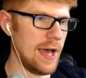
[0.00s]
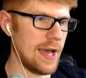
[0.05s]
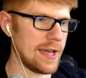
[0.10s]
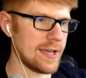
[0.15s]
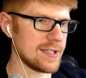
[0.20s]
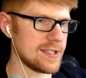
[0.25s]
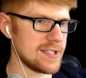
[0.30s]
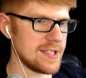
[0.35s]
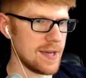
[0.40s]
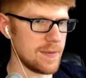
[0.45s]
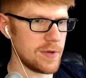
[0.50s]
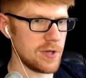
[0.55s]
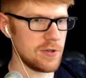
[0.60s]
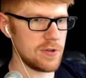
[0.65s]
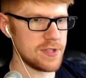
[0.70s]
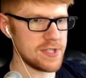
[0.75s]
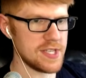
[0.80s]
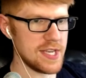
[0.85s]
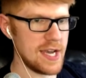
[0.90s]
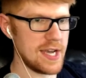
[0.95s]
I guess it's time to do
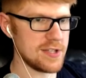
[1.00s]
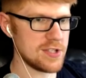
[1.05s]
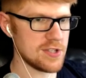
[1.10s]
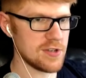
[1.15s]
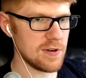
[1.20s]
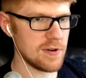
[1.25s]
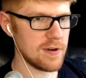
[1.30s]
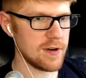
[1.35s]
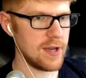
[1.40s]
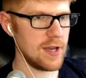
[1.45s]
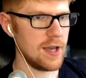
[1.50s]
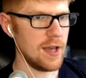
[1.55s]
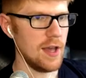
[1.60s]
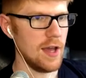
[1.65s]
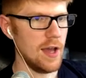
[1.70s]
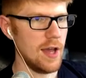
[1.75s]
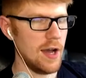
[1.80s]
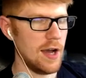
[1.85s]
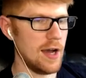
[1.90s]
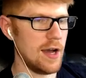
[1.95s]
the side story.
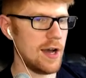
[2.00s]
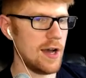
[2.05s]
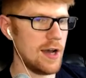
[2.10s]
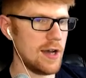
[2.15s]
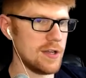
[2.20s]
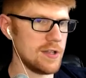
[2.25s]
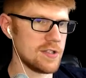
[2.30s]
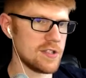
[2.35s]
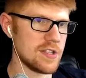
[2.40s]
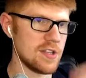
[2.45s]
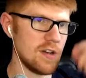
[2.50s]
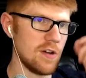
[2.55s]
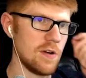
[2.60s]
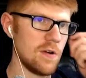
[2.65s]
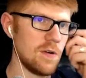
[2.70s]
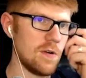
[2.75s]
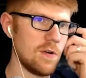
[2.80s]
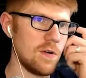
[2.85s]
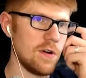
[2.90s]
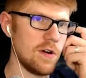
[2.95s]

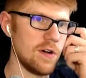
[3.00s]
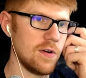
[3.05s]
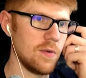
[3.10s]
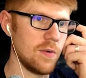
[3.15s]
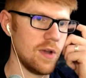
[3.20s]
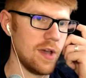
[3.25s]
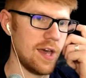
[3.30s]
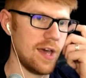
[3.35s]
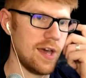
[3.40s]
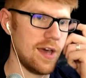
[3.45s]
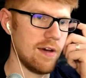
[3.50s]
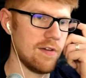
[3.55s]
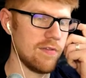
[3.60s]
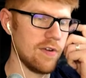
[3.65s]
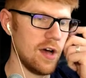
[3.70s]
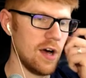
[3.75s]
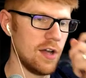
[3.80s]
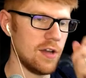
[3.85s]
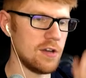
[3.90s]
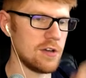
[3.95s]
So we have
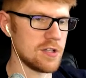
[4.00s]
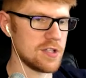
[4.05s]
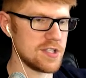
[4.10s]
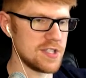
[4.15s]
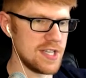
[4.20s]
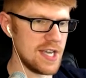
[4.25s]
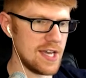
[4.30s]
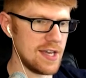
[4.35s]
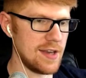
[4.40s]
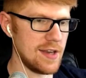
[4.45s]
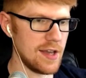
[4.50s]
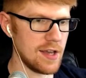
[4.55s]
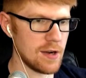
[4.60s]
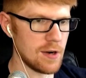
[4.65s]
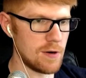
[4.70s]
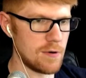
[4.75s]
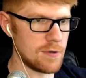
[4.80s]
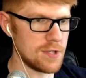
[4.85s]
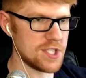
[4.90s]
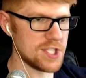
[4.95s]
understanding,
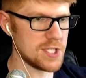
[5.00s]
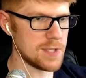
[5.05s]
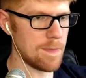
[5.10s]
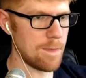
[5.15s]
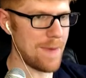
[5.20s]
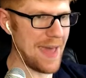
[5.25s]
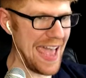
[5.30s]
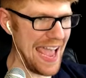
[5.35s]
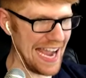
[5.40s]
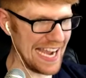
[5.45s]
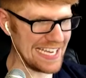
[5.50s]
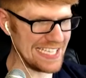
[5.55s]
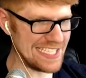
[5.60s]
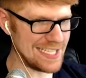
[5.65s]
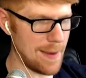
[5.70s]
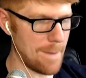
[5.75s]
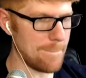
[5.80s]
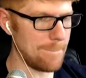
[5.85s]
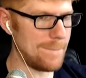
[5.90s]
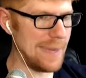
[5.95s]
respect,
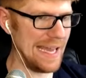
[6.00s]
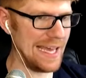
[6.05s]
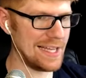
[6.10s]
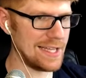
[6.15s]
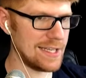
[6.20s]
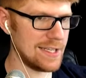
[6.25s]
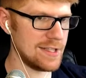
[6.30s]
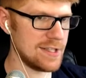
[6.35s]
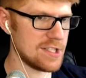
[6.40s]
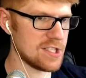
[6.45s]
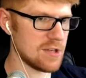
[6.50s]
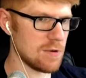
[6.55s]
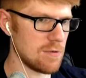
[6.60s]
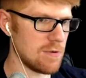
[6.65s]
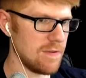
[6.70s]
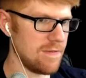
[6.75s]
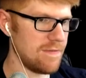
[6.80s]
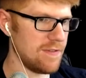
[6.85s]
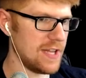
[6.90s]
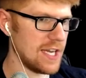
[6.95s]
balance,
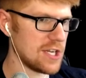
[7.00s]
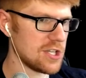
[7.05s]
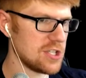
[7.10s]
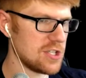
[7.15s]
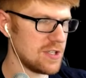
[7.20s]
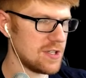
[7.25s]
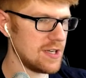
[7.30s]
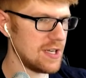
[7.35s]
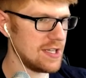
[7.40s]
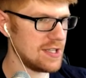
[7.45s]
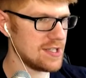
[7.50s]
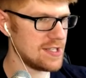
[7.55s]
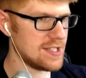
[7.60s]
reflection, and